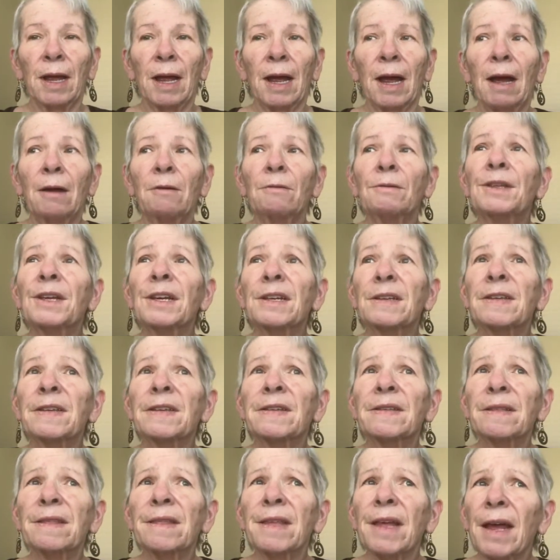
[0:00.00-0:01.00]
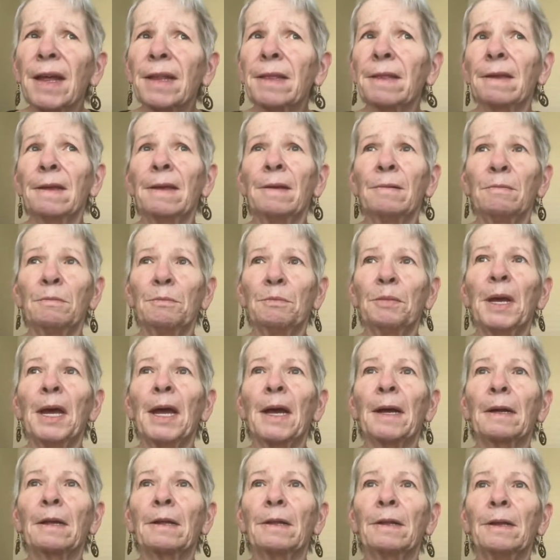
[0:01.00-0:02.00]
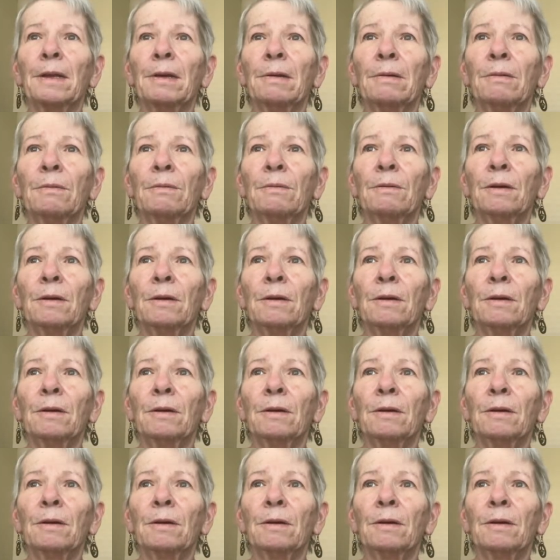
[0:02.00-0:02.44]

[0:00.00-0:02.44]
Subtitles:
How does that impact you?